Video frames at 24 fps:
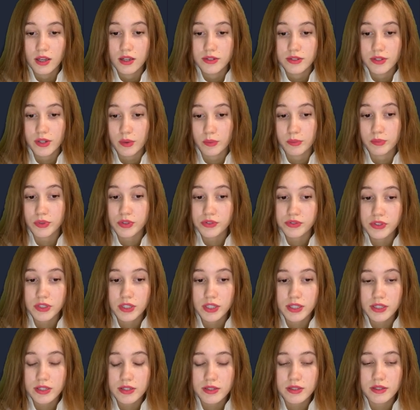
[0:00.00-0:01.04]
so profit
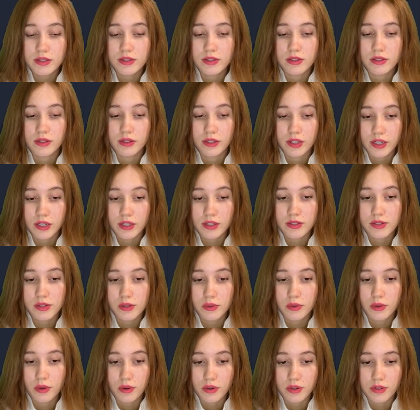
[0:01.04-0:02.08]
is
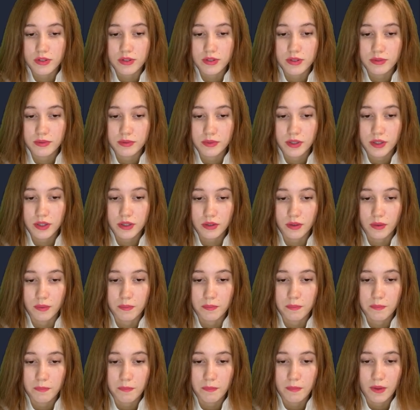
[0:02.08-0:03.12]
$92. Good.
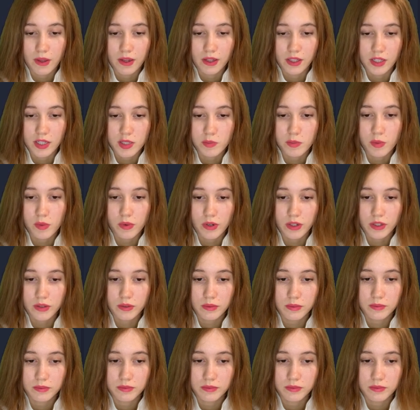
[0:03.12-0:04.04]
Let's move on.